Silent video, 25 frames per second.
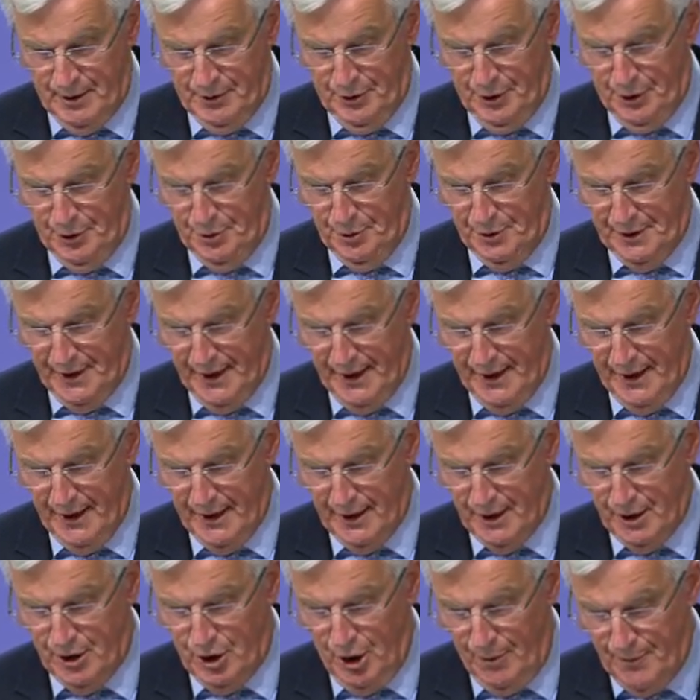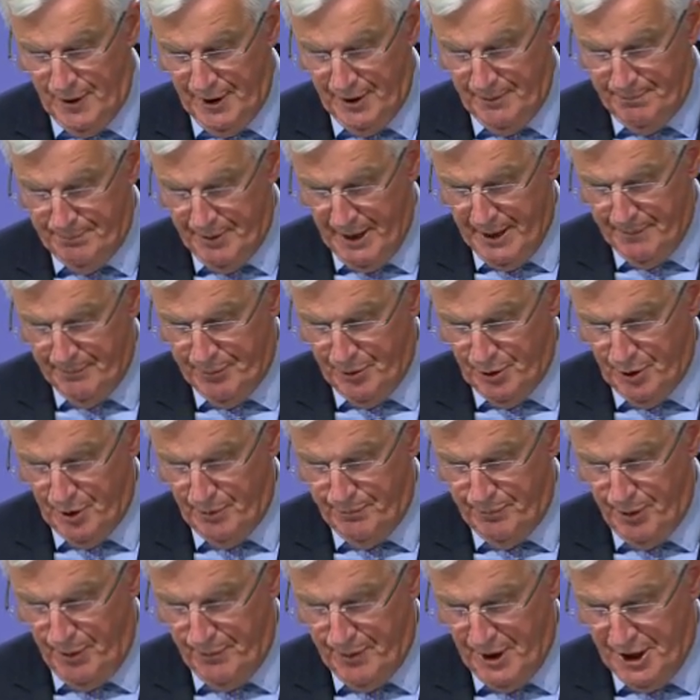The UK Command Paper
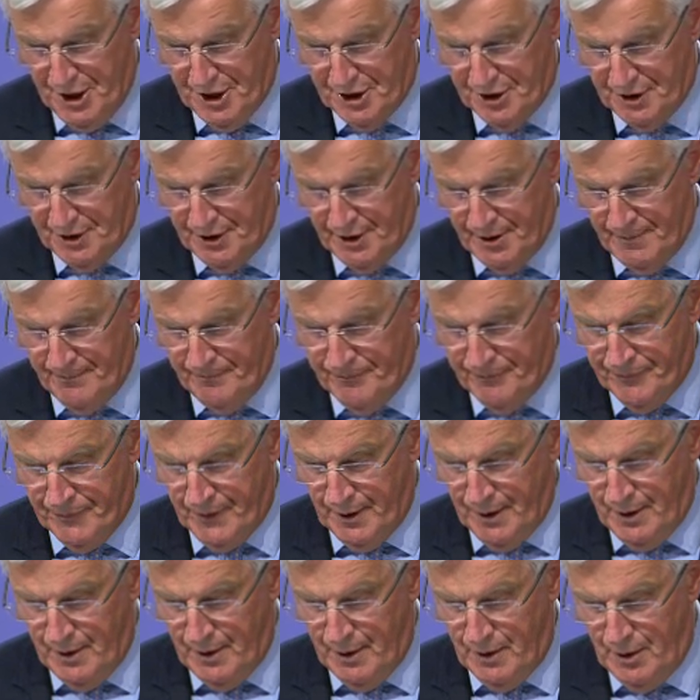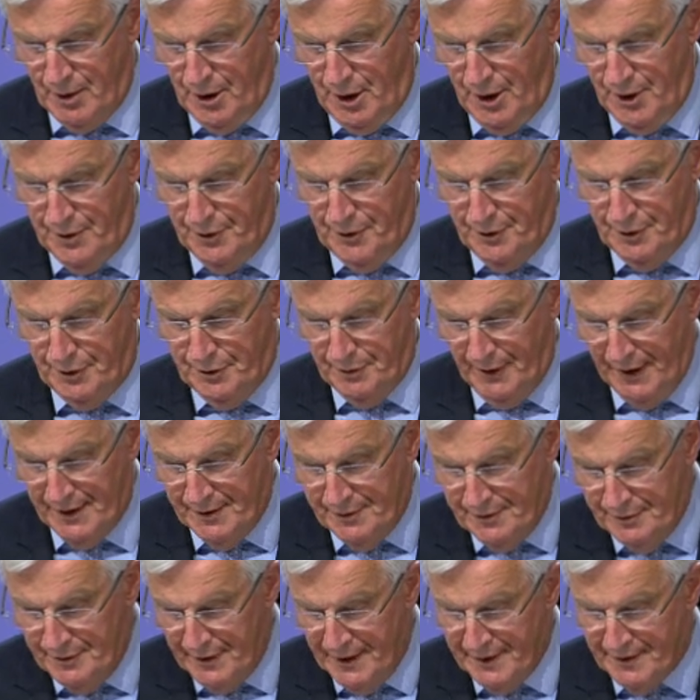published on the
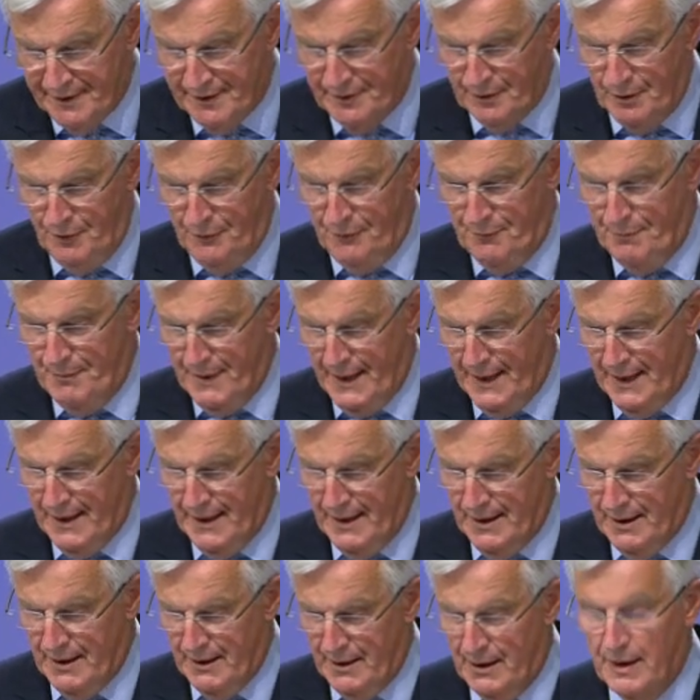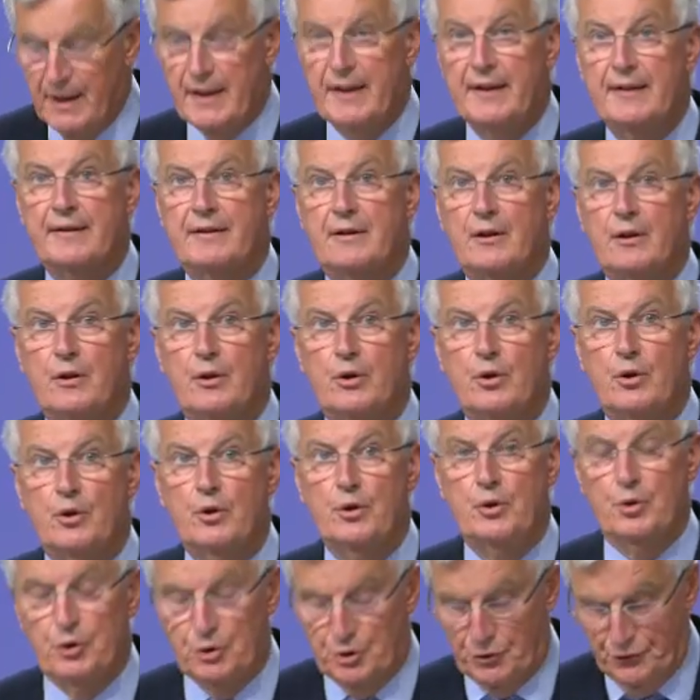20th of May is
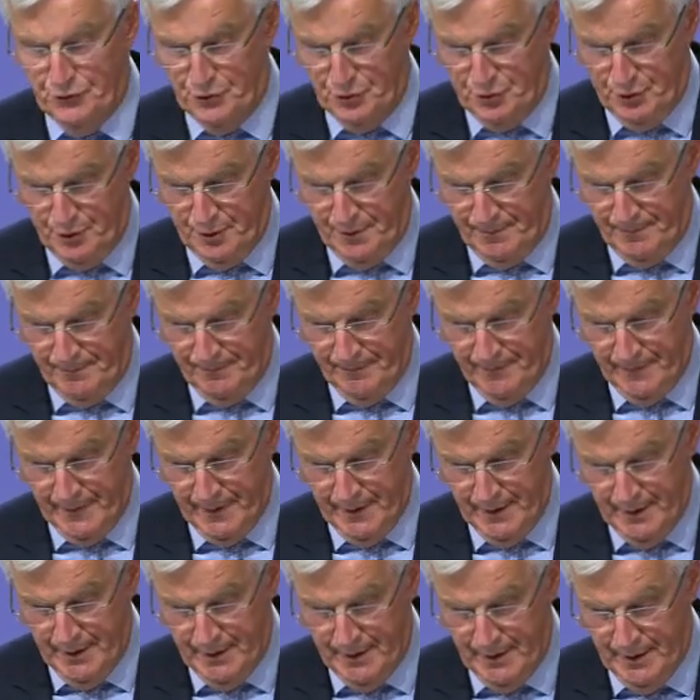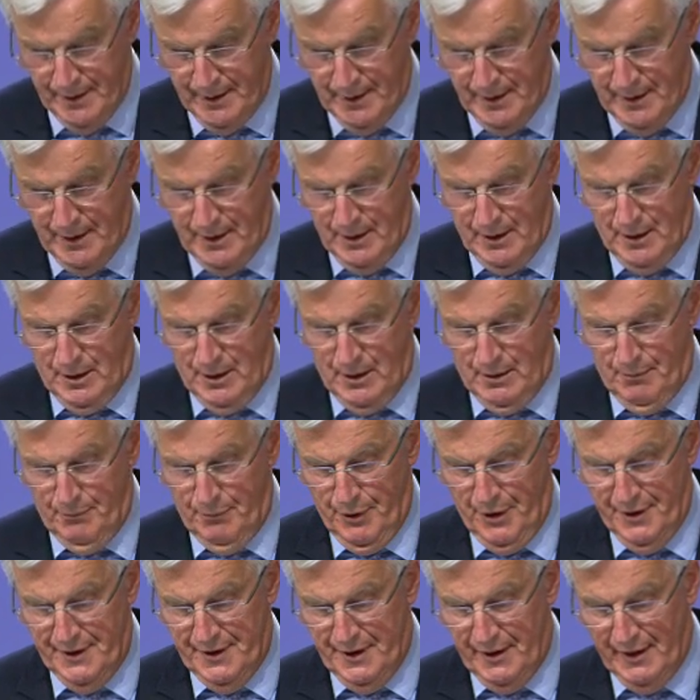useful.
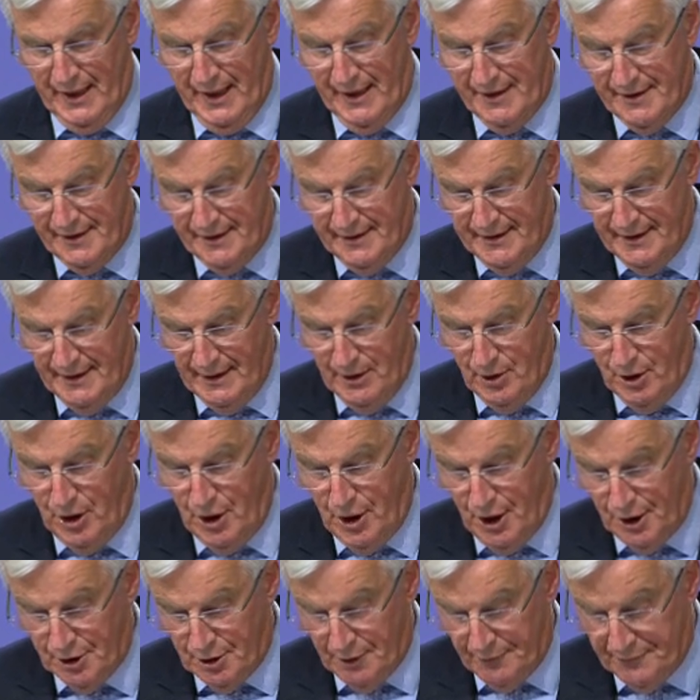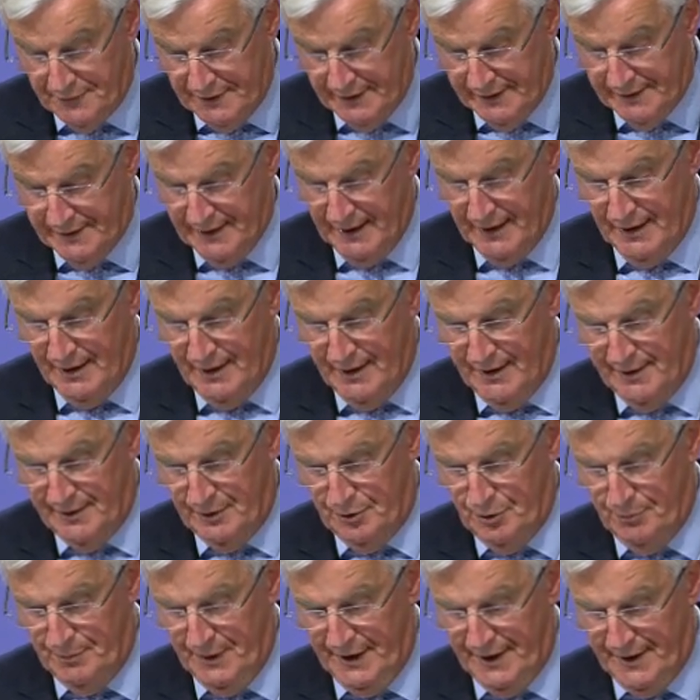But there are still a lot of details
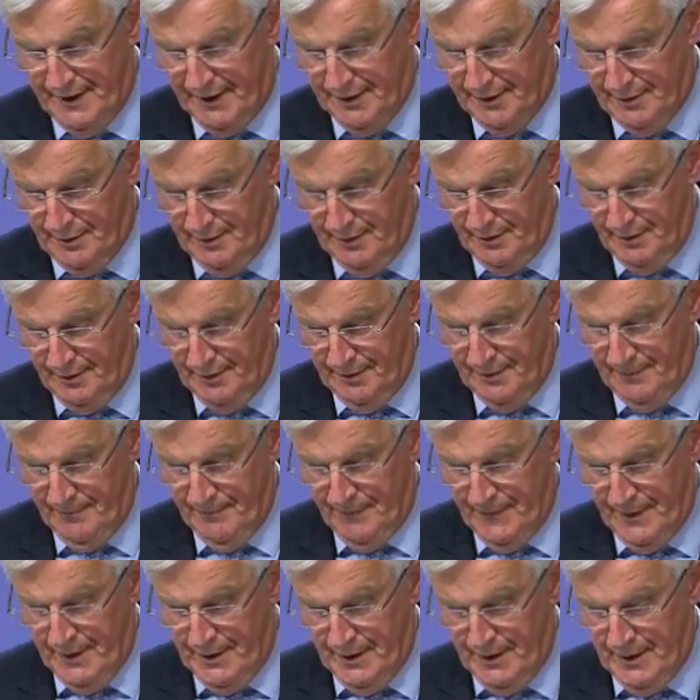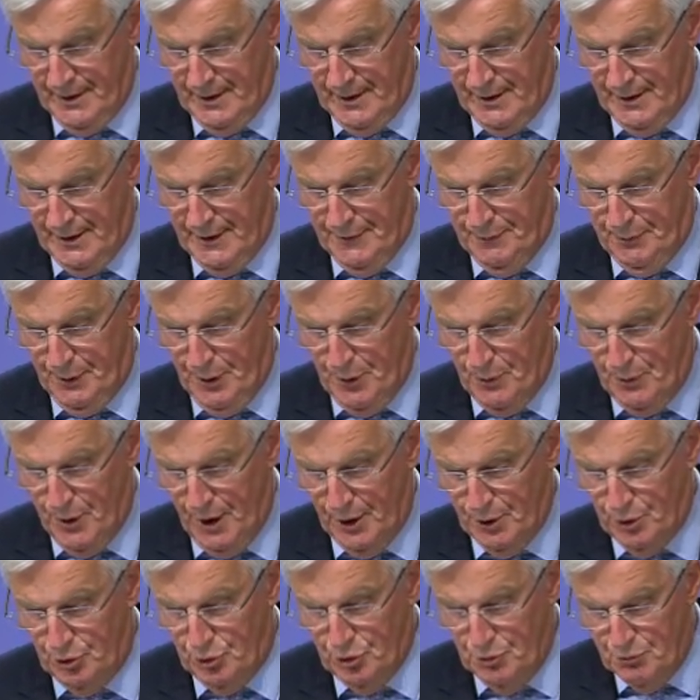to be settled if we
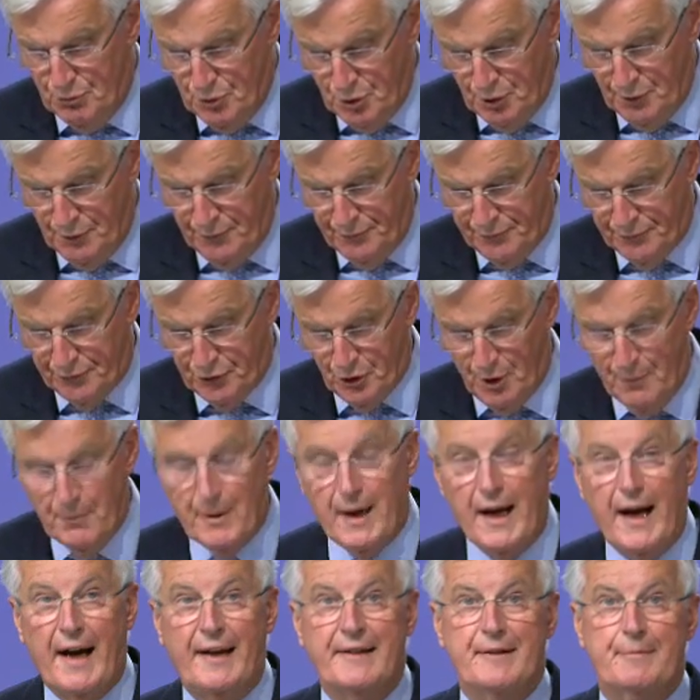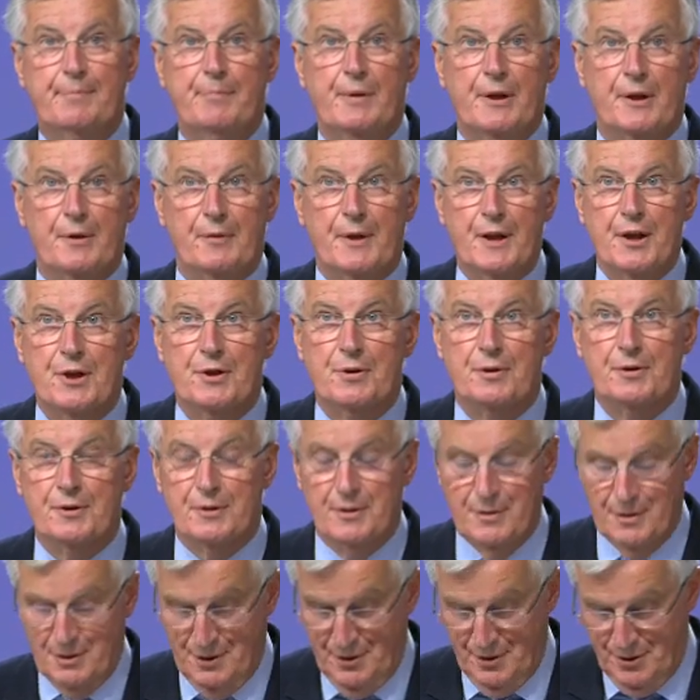want to move from
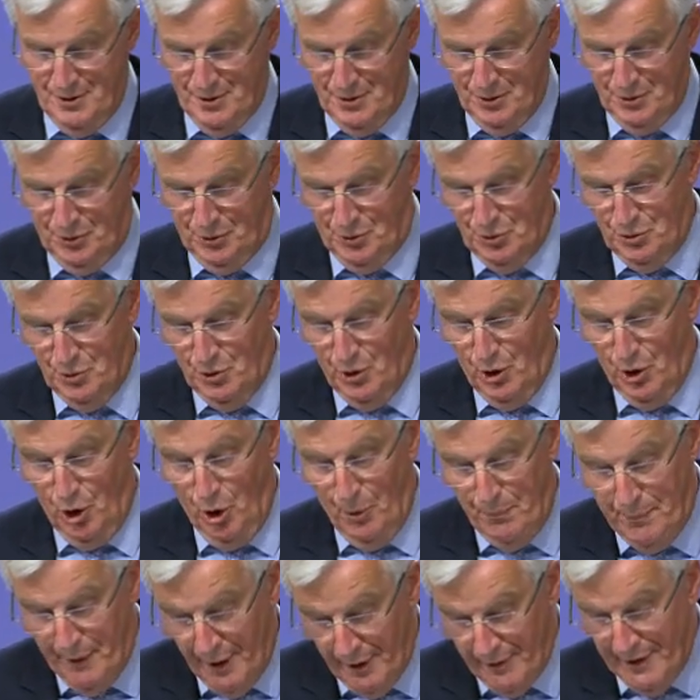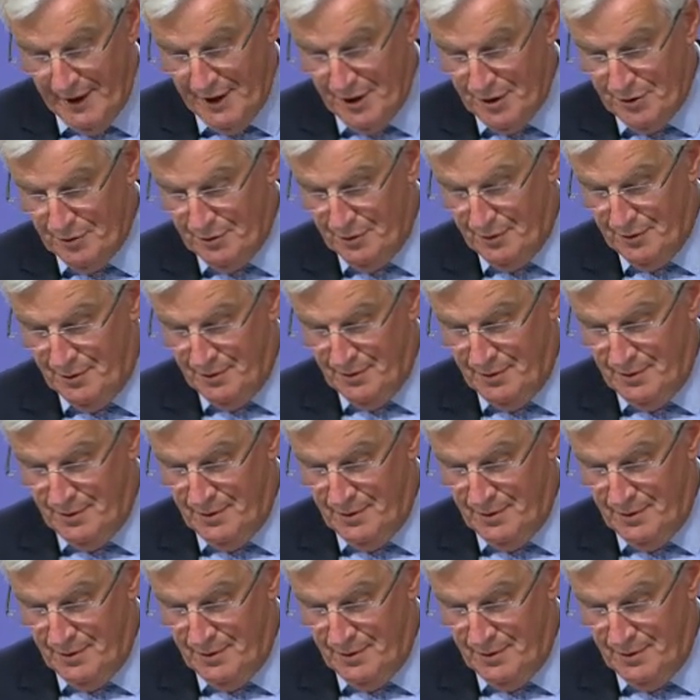aspiration to operation